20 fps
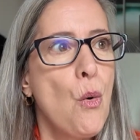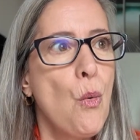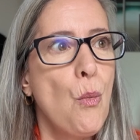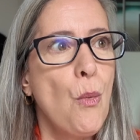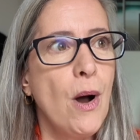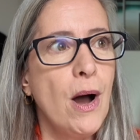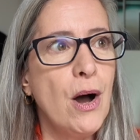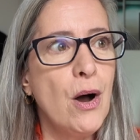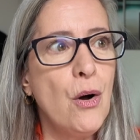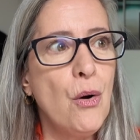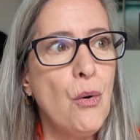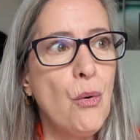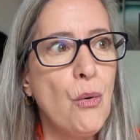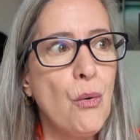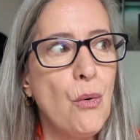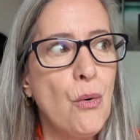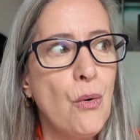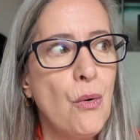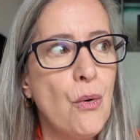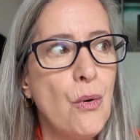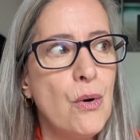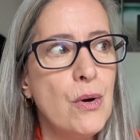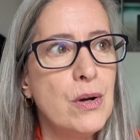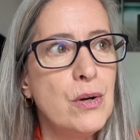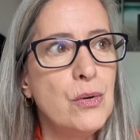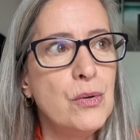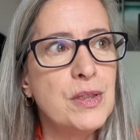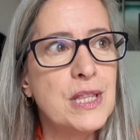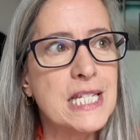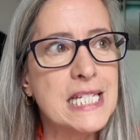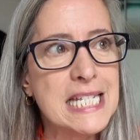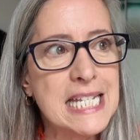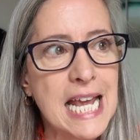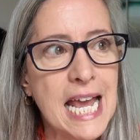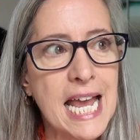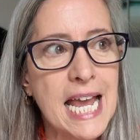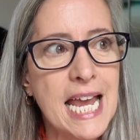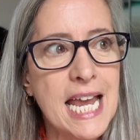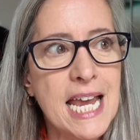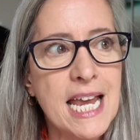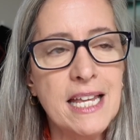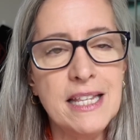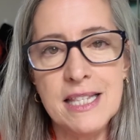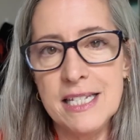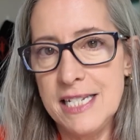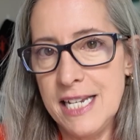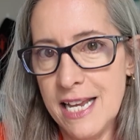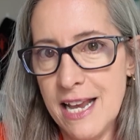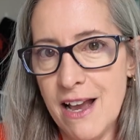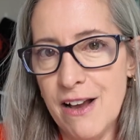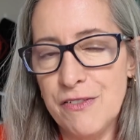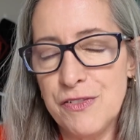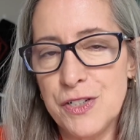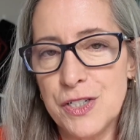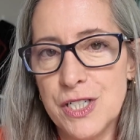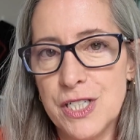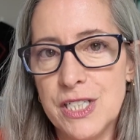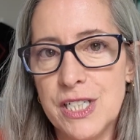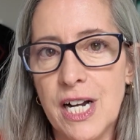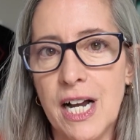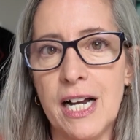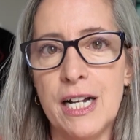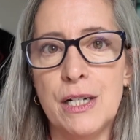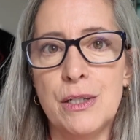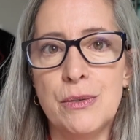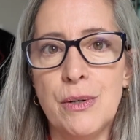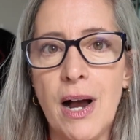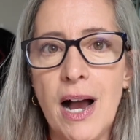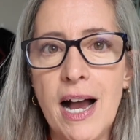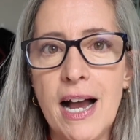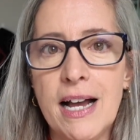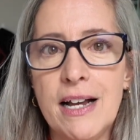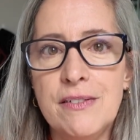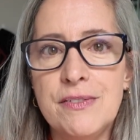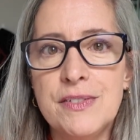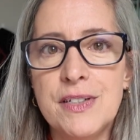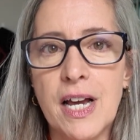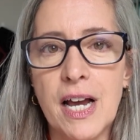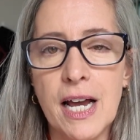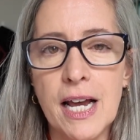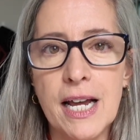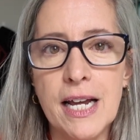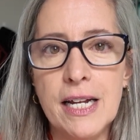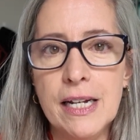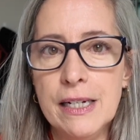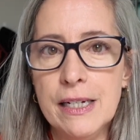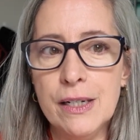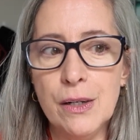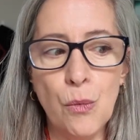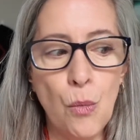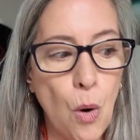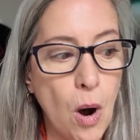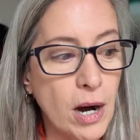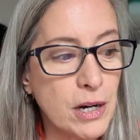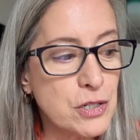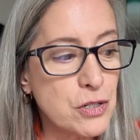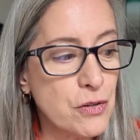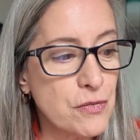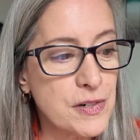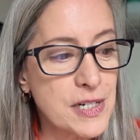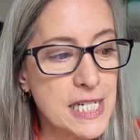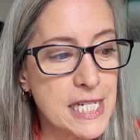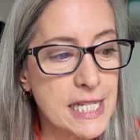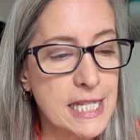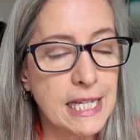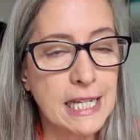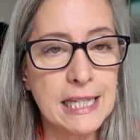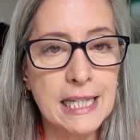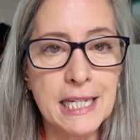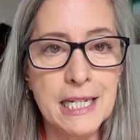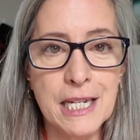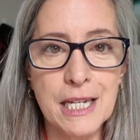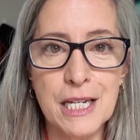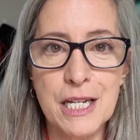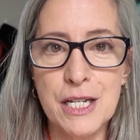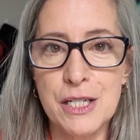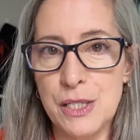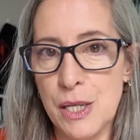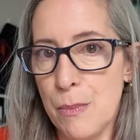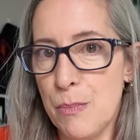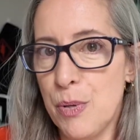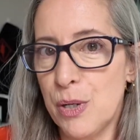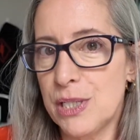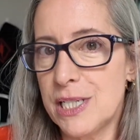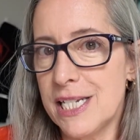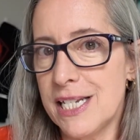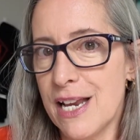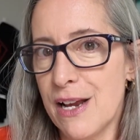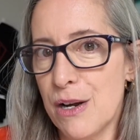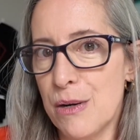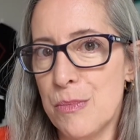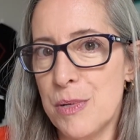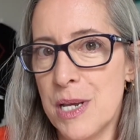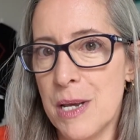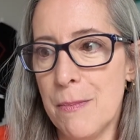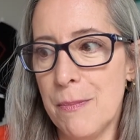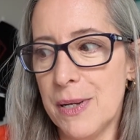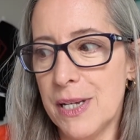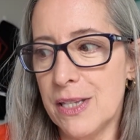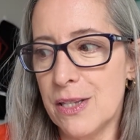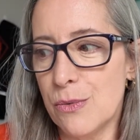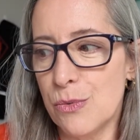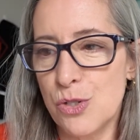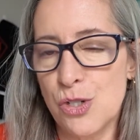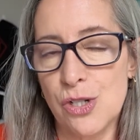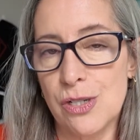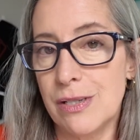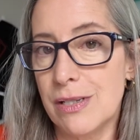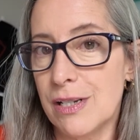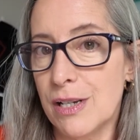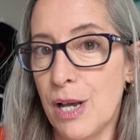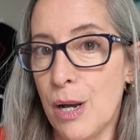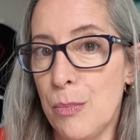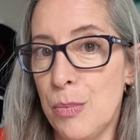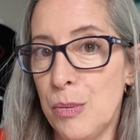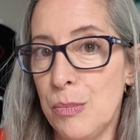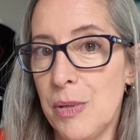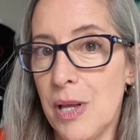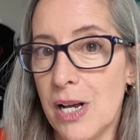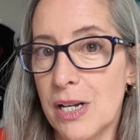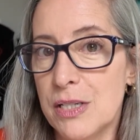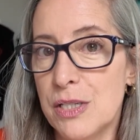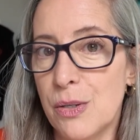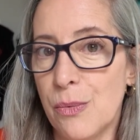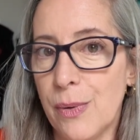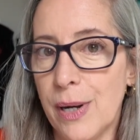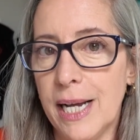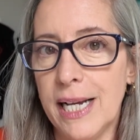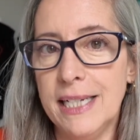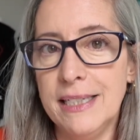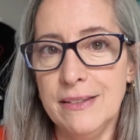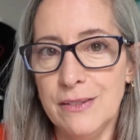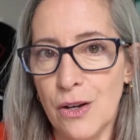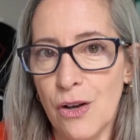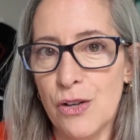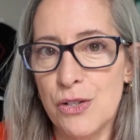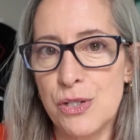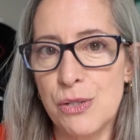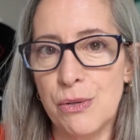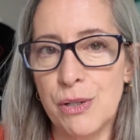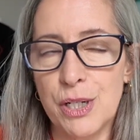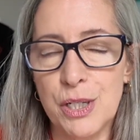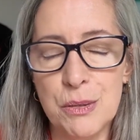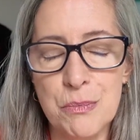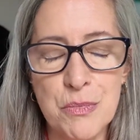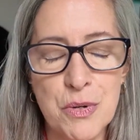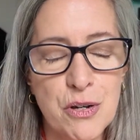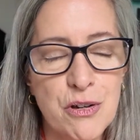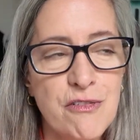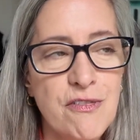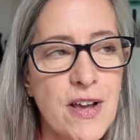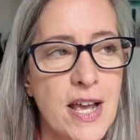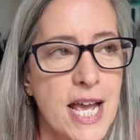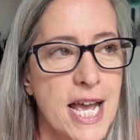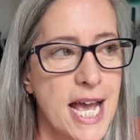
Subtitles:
Well, the day after I arrived, I walked over to the clinic because I booked an Airbnb that was just a couple blocks away. Also a good move.